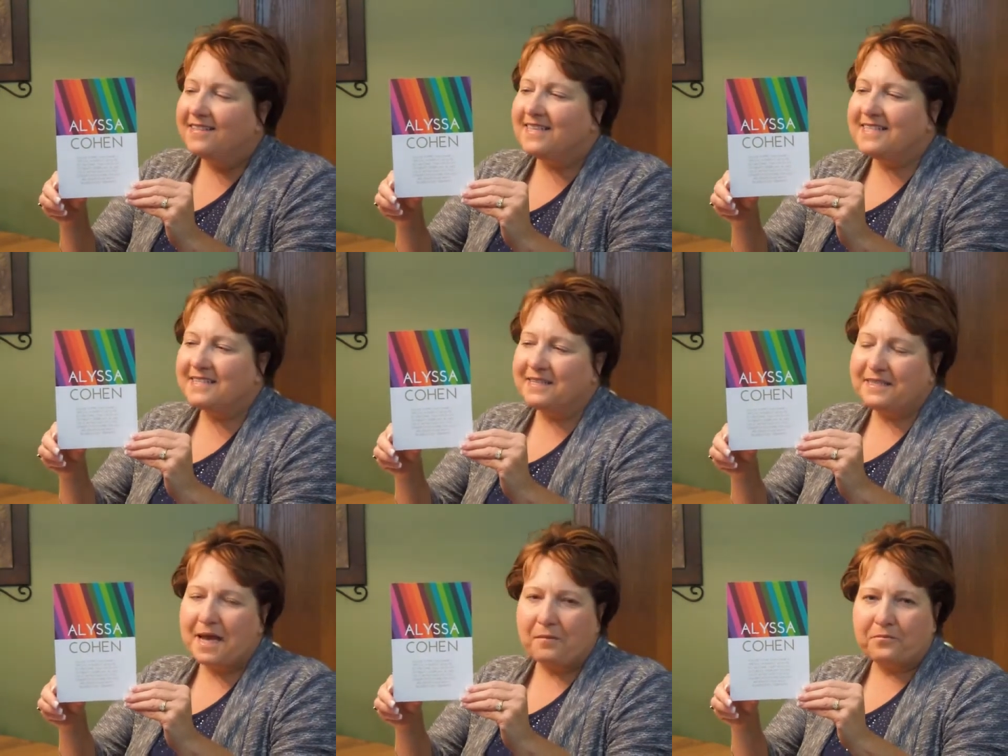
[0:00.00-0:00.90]
This
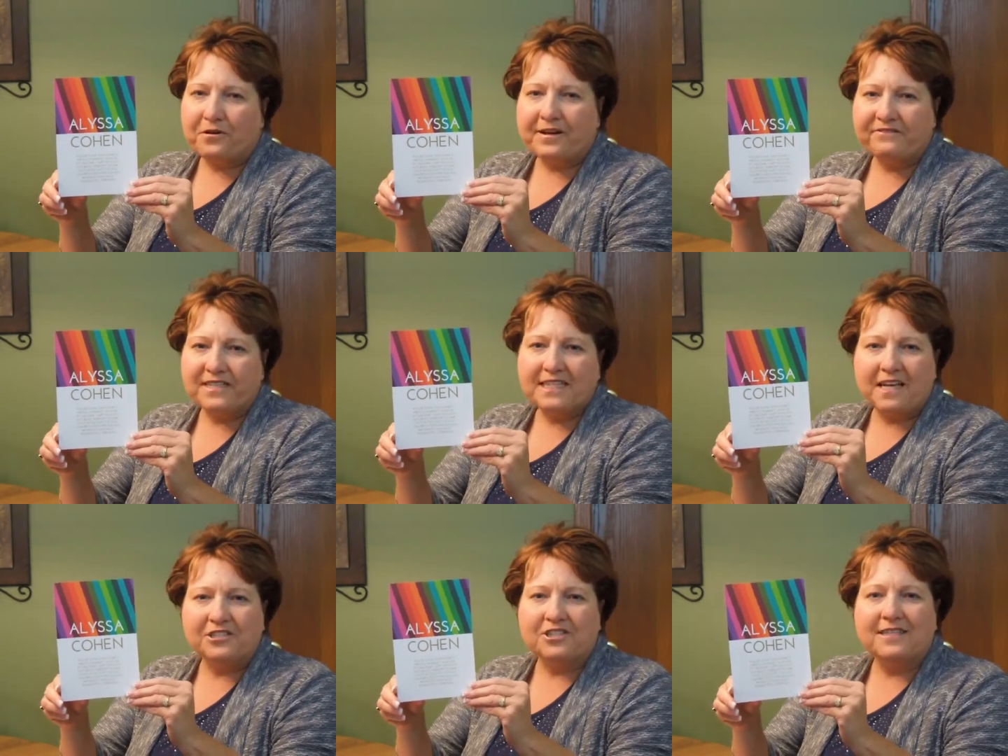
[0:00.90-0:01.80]
contemporary
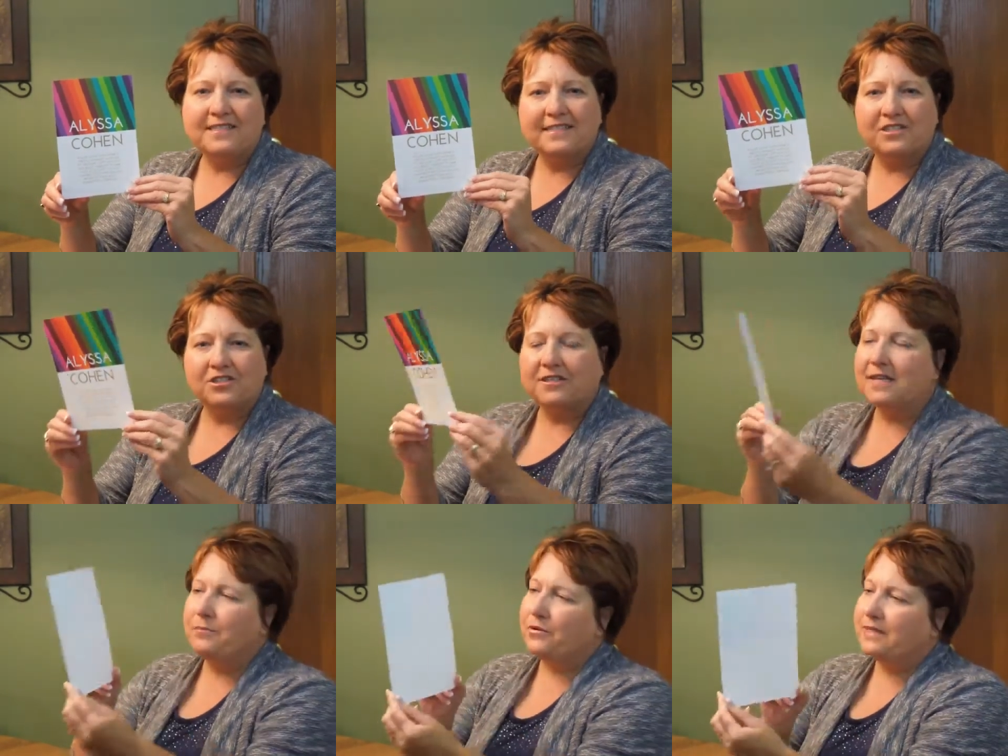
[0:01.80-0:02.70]
invitation is
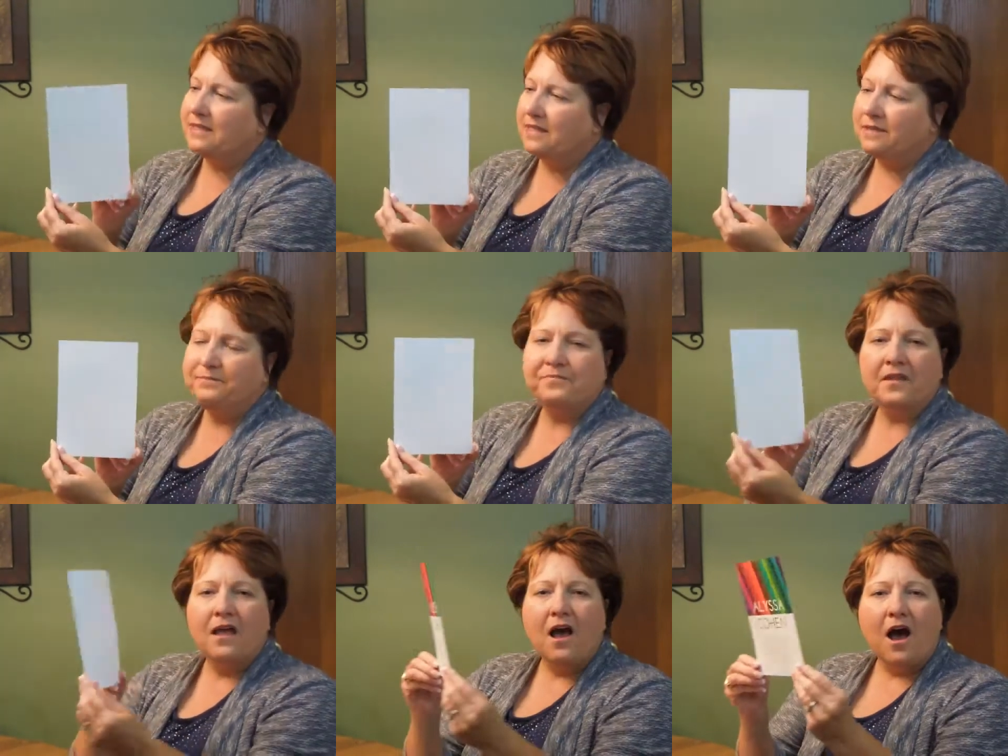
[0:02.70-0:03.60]
digitally printed
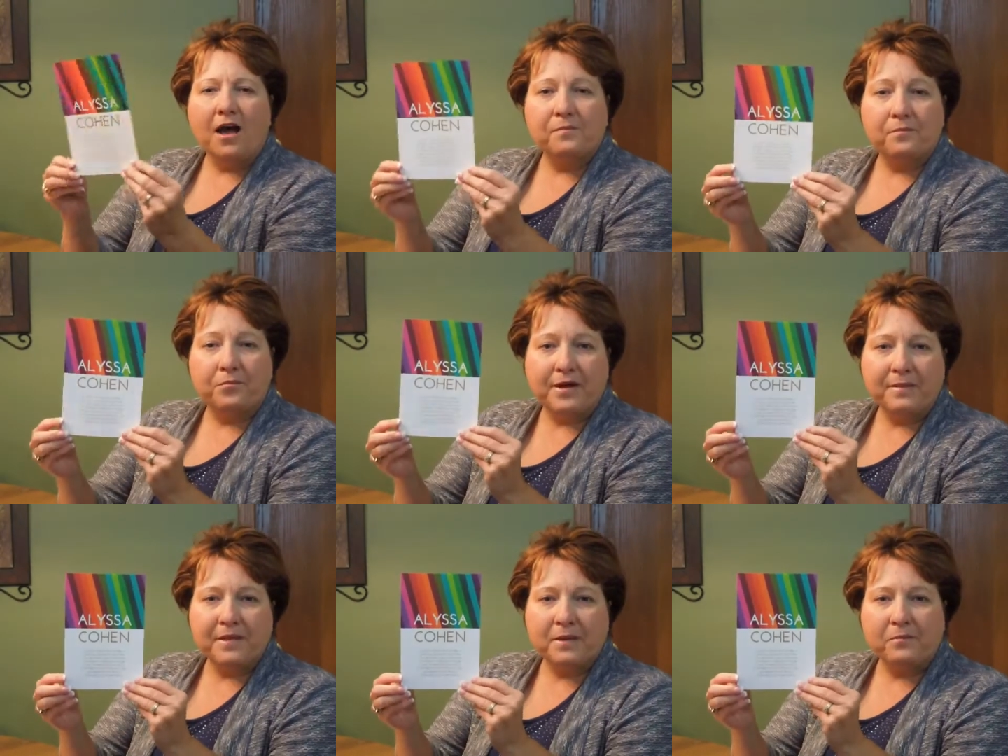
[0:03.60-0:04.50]
on
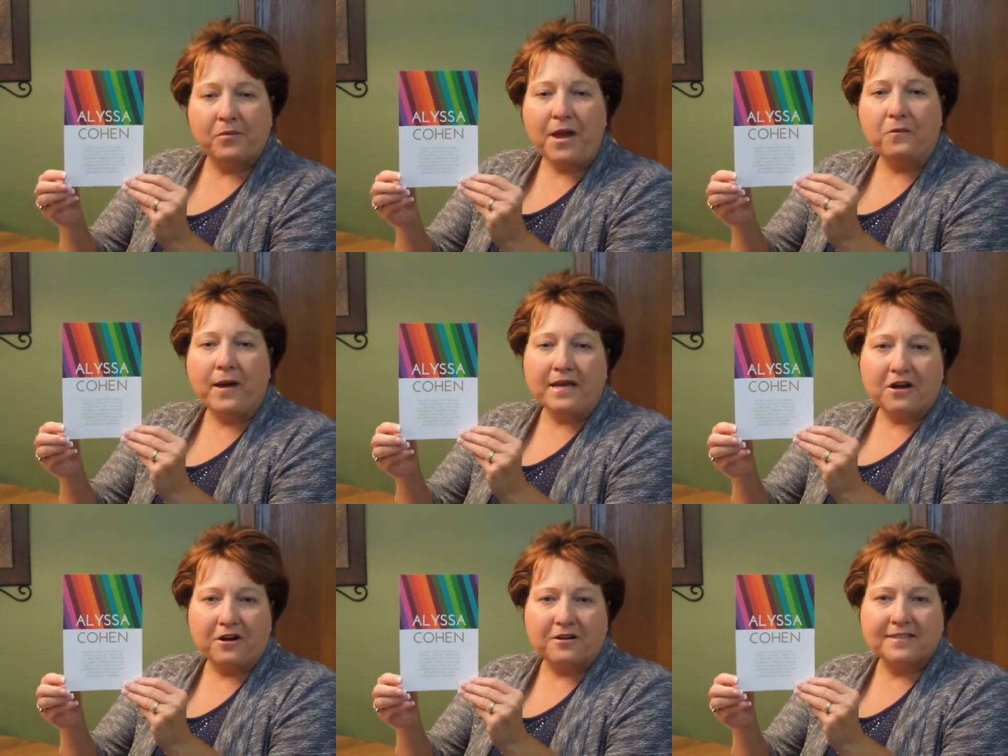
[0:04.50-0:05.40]
premium bright white
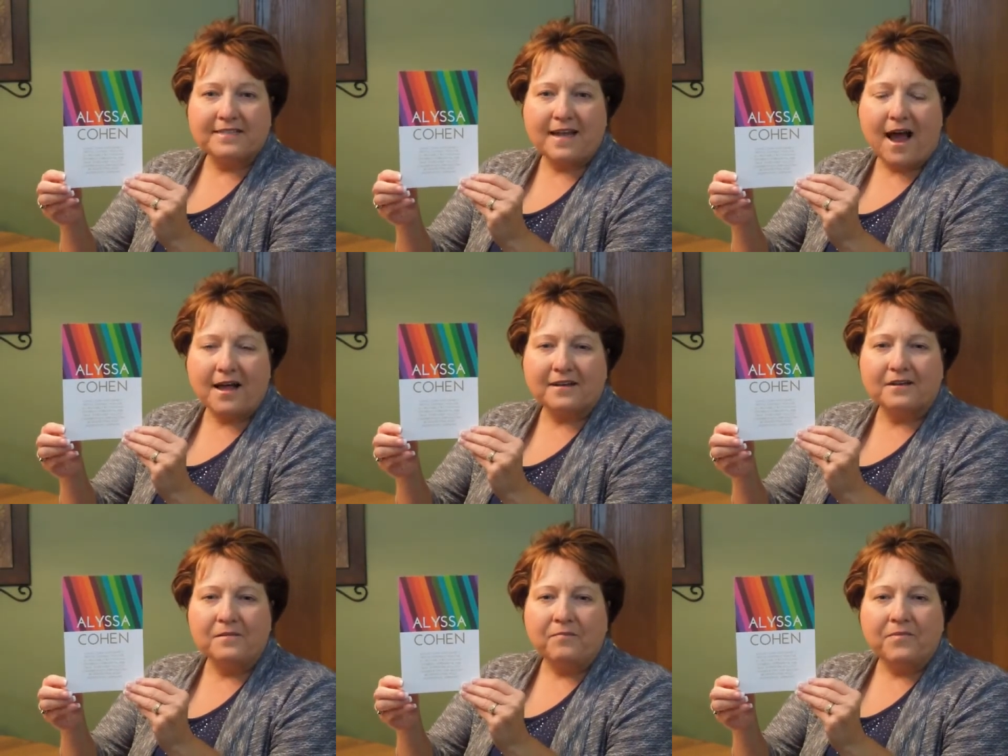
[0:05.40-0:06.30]
cardstock
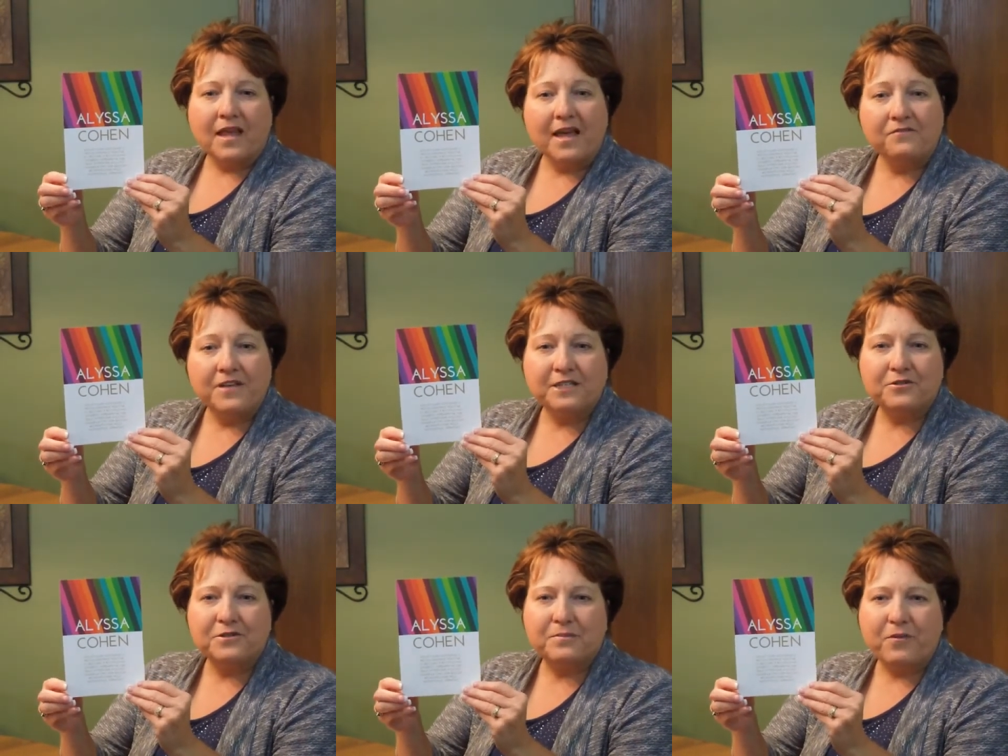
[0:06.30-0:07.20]
and
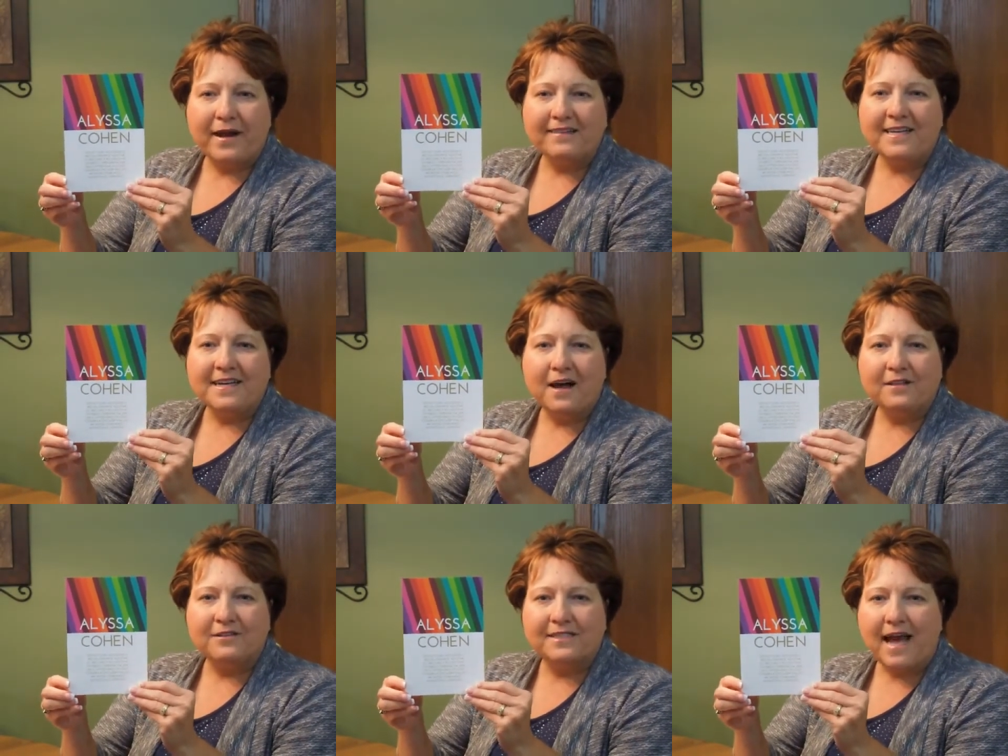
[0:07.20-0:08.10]
features brightly
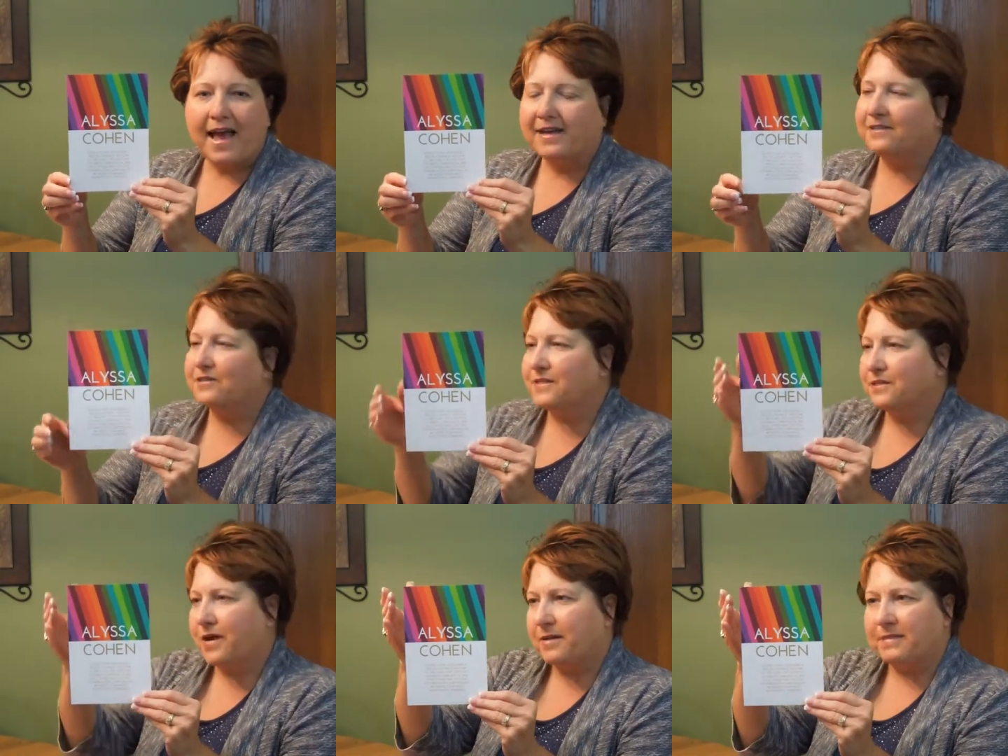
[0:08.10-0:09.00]
colored diagonal
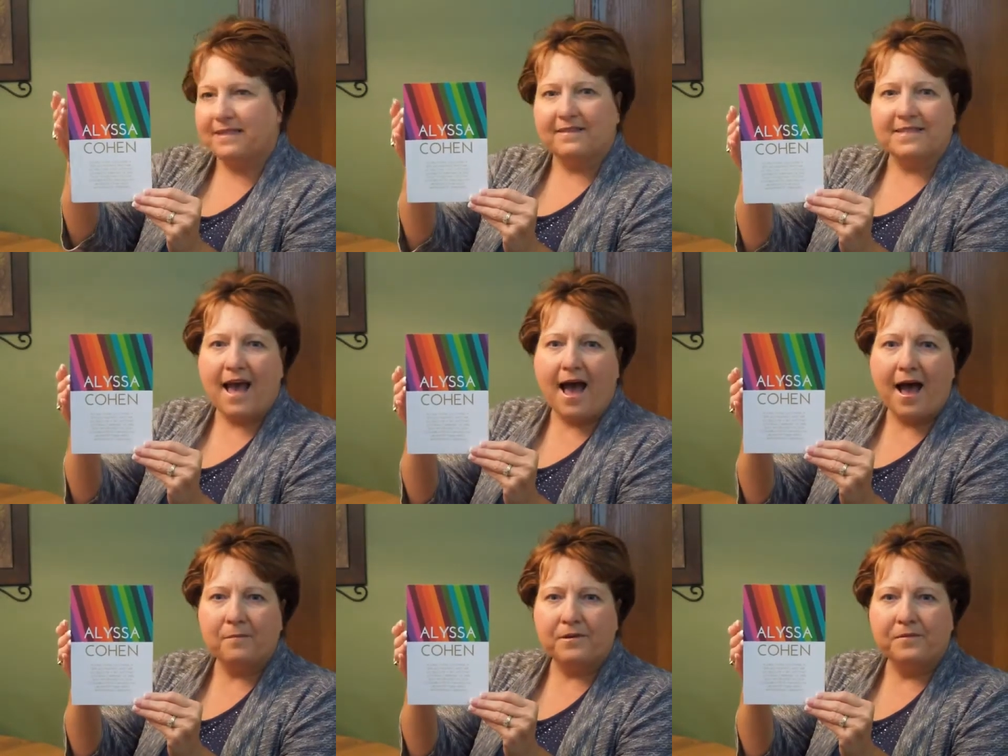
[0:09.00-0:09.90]
stripes at the
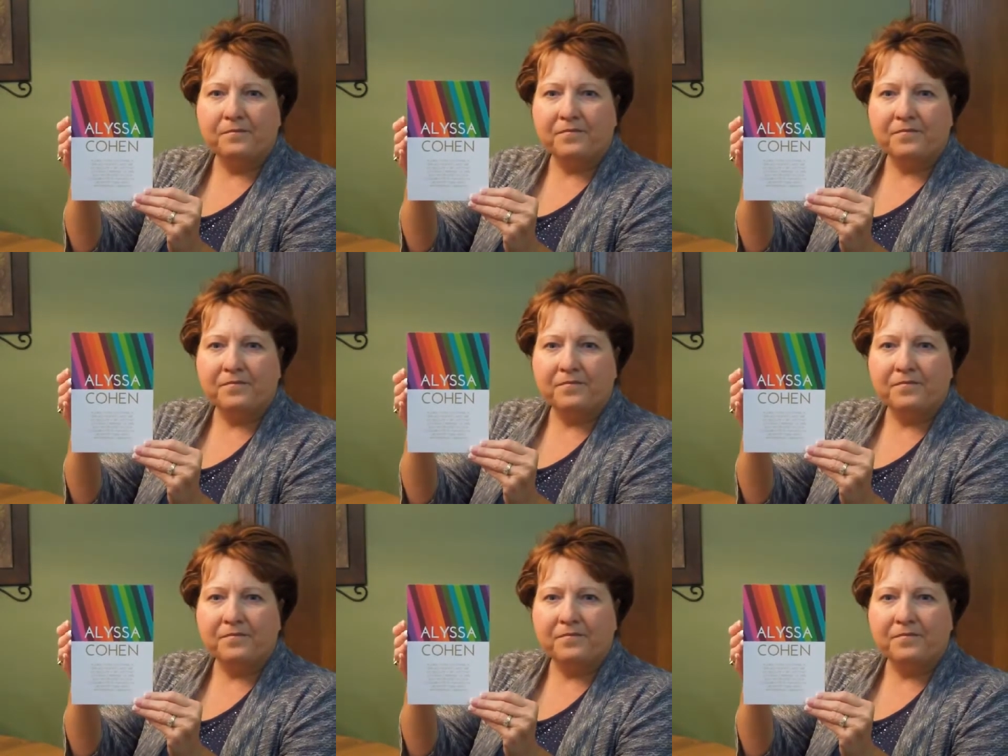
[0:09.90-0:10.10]
top.